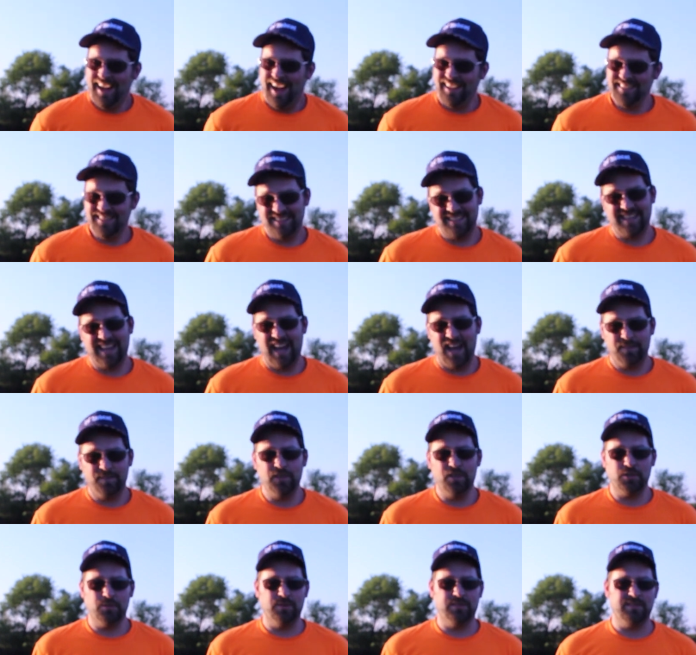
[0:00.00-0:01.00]
I think the
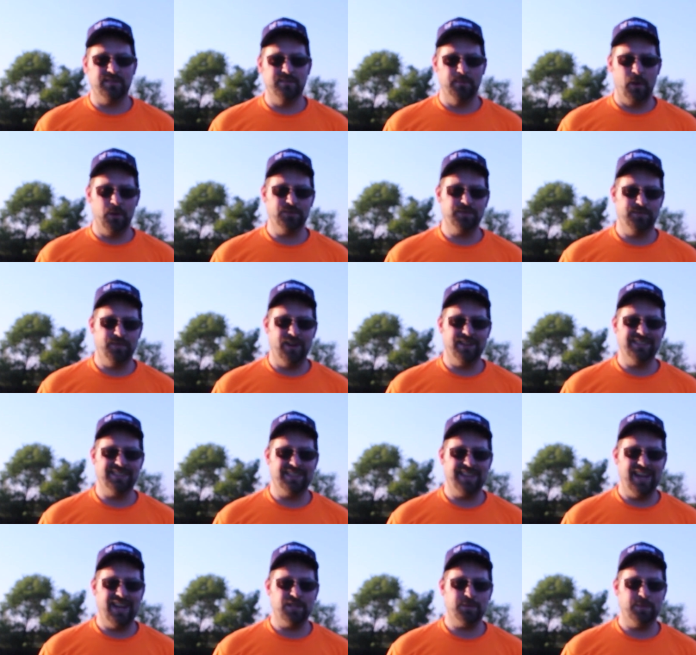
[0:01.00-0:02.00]
catfish was the most fun to
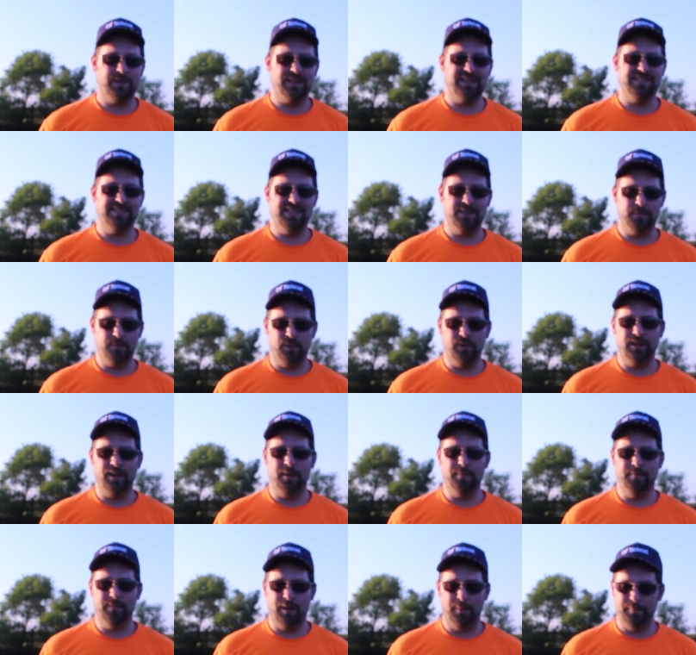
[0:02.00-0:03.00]
catch because it put
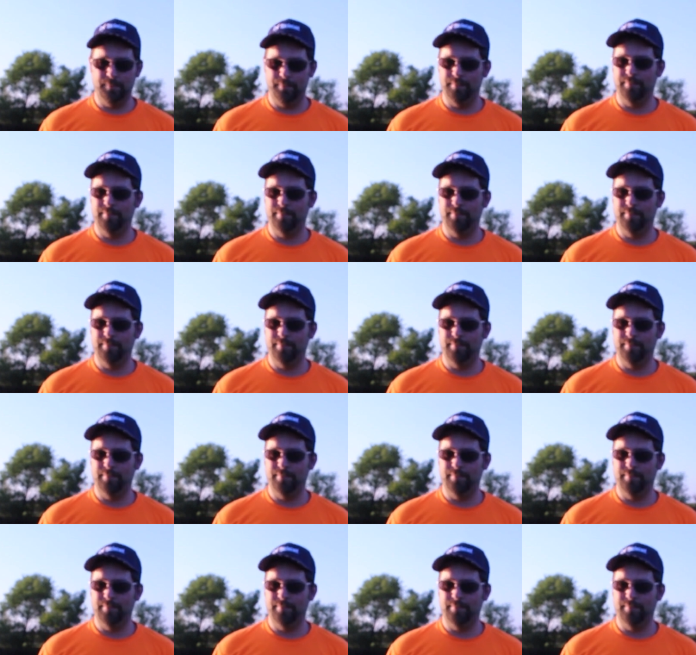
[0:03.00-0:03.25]
up a